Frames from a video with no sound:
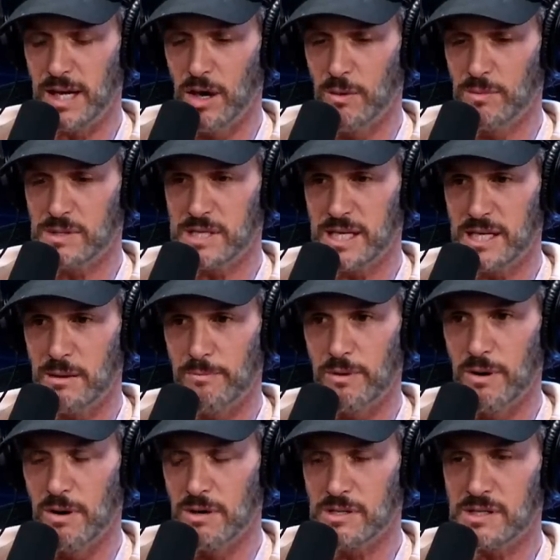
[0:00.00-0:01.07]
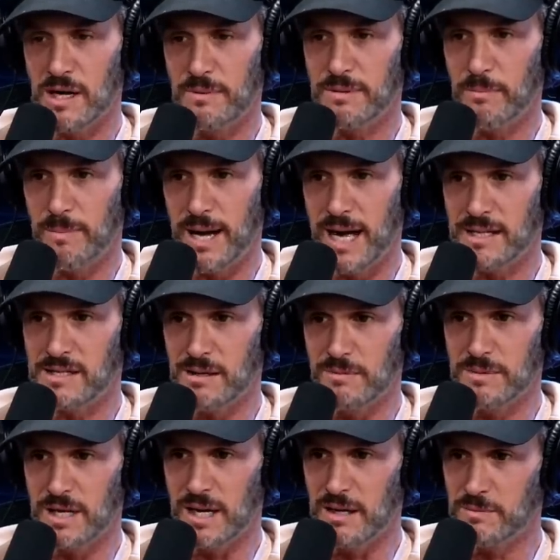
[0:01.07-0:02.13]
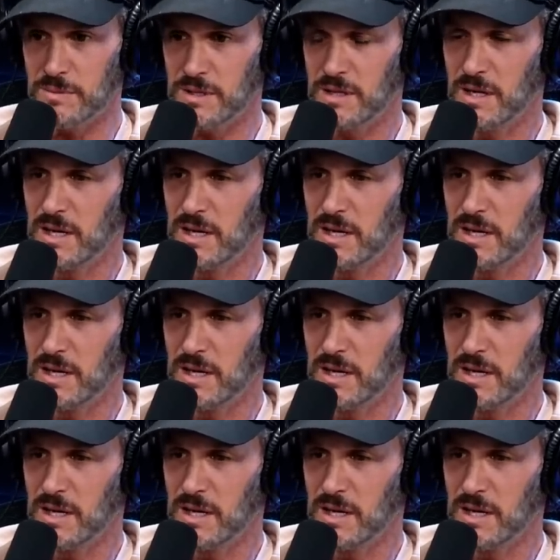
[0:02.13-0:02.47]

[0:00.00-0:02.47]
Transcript: almost let the ball stop the bat sometimes.